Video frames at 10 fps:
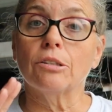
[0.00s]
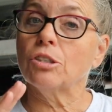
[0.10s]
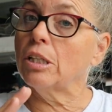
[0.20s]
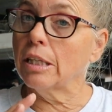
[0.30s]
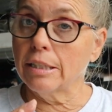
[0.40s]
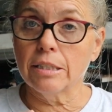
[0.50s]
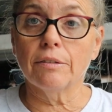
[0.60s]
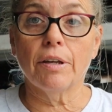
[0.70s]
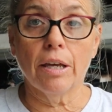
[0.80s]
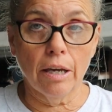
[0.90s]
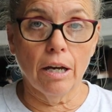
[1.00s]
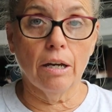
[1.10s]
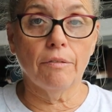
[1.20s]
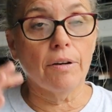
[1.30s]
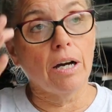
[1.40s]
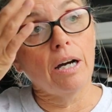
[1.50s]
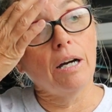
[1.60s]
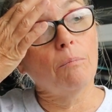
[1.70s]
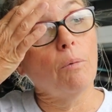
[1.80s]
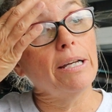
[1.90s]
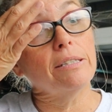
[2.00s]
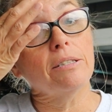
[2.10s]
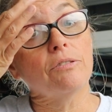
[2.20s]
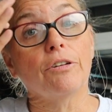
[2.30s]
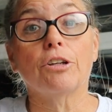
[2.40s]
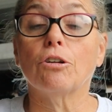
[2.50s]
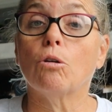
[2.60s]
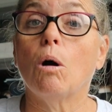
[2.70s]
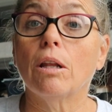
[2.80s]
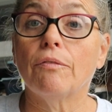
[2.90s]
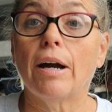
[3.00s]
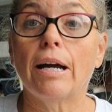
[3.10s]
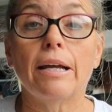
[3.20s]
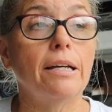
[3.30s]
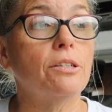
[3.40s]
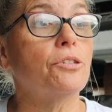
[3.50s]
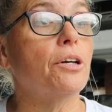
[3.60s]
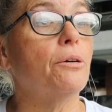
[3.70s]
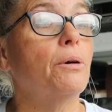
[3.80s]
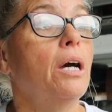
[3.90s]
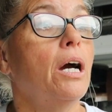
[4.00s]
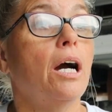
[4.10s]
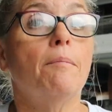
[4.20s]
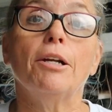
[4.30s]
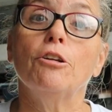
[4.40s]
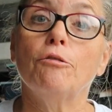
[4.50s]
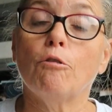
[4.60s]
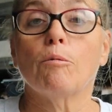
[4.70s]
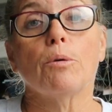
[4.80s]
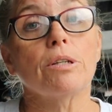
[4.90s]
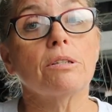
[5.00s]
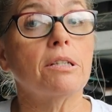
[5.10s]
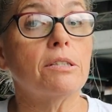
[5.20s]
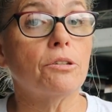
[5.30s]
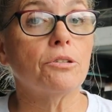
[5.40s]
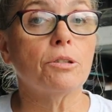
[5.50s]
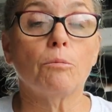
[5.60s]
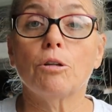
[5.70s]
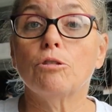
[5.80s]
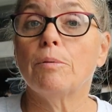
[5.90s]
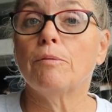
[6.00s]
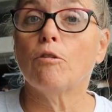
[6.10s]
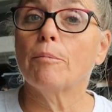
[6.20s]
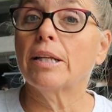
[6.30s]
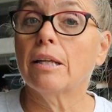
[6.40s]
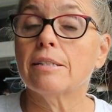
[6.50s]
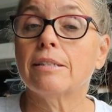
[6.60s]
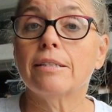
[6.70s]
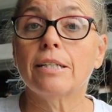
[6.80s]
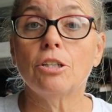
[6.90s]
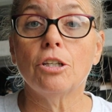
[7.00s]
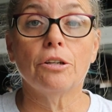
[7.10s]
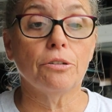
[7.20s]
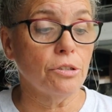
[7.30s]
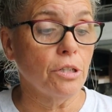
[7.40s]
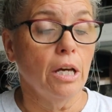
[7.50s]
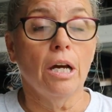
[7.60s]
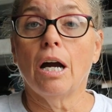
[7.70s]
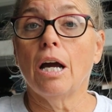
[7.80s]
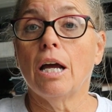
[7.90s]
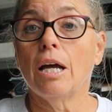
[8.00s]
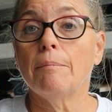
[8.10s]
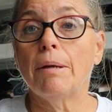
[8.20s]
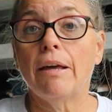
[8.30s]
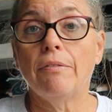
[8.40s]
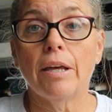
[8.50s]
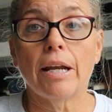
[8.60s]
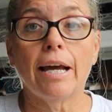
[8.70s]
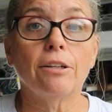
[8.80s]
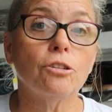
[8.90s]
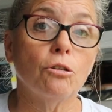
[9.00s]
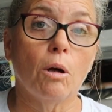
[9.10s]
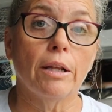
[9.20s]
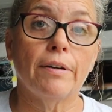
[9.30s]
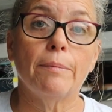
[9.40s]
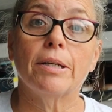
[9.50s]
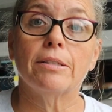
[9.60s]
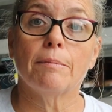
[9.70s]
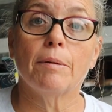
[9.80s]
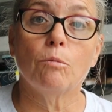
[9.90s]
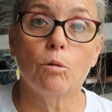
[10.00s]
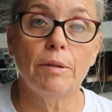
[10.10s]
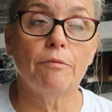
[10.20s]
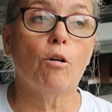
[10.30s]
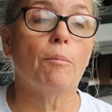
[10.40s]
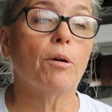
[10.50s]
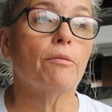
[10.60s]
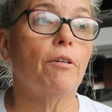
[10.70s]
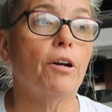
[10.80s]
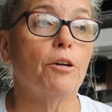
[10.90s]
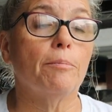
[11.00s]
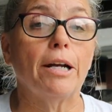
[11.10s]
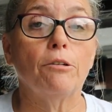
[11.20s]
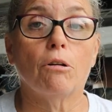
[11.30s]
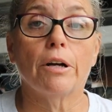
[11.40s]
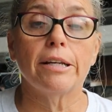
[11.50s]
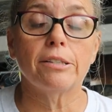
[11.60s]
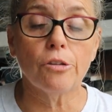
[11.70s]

There's a list of ways for you to qualify. And so a new farmer is considered someone who's been farming less than 10 years. And then I also qualify because I'm a woman farmer under minority.